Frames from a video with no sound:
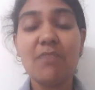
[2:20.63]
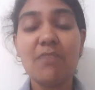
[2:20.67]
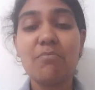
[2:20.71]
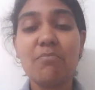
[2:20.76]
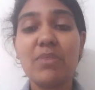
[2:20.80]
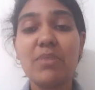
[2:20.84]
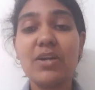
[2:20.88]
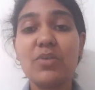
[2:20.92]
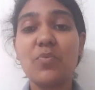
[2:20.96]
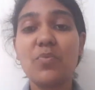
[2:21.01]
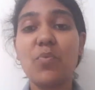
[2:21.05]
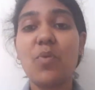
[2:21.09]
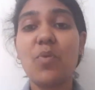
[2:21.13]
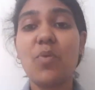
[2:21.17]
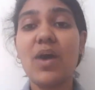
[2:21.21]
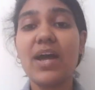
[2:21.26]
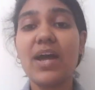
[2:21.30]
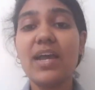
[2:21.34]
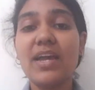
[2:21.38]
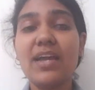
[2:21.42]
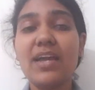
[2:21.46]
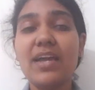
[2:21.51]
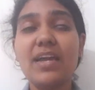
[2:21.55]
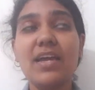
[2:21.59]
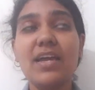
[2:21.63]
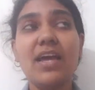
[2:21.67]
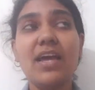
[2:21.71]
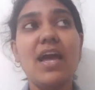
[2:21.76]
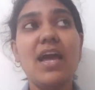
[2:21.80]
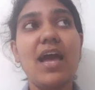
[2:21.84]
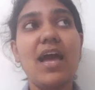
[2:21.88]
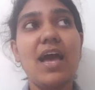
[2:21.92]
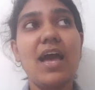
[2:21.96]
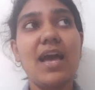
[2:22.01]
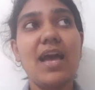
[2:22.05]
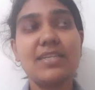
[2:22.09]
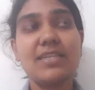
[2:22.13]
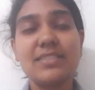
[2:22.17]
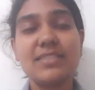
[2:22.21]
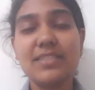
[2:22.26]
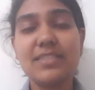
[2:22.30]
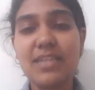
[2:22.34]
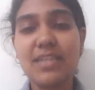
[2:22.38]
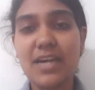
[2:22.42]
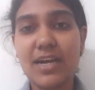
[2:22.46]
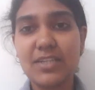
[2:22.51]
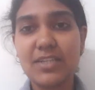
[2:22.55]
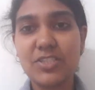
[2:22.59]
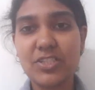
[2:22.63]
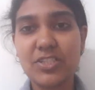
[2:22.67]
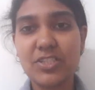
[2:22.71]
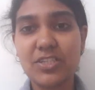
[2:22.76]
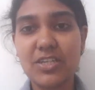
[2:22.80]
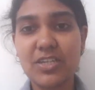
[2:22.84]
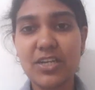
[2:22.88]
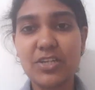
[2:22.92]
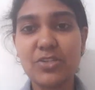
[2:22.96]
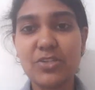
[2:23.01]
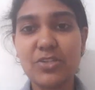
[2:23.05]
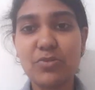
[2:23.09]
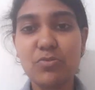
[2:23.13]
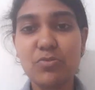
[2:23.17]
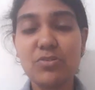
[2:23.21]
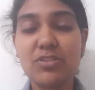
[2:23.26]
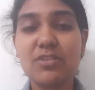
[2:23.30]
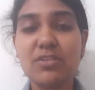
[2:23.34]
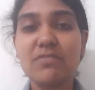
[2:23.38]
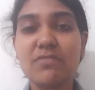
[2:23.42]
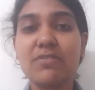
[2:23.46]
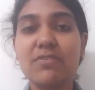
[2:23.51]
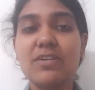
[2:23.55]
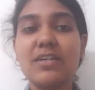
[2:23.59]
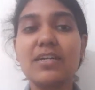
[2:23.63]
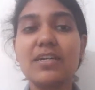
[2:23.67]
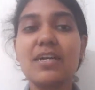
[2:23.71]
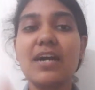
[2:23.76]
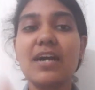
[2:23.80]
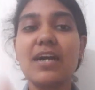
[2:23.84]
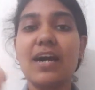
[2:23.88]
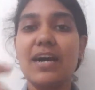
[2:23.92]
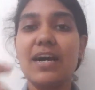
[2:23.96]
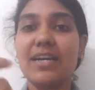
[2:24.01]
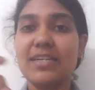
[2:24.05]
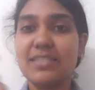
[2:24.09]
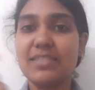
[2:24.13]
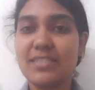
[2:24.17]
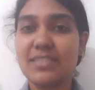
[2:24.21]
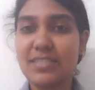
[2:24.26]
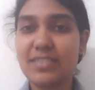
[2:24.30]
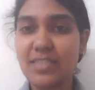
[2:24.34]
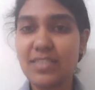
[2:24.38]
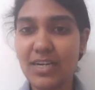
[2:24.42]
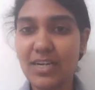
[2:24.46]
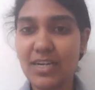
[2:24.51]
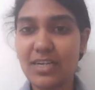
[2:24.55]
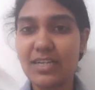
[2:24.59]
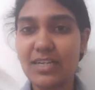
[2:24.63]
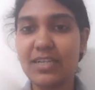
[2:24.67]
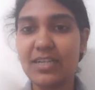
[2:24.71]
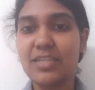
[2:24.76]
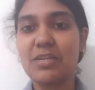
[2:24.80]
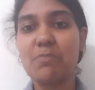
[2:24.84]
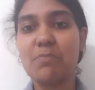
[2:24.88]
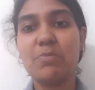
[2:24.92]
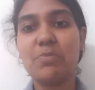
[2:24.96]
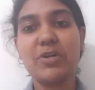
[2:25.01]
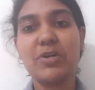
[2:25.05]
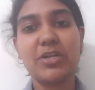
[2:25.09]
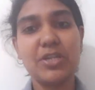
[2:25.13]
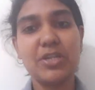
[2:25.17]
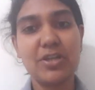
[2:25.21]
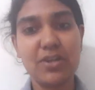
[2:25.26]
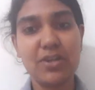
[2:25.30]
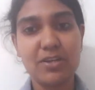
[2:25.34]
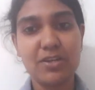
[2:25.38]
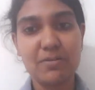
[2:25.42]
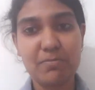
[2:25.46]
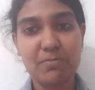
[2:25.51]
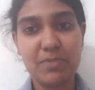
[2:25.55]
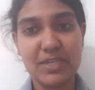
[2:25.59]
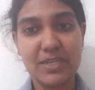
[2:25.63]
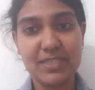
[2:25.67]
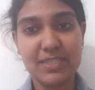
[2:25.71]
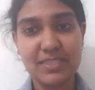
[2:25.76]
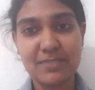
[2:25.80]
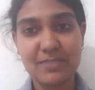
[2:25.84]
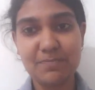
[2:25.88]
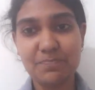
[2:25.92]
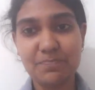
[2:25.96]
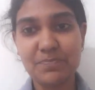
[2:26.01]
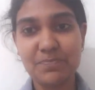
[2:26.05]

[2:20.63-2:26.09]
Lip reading: But why has the Acharya used the word kayastha in a particular place?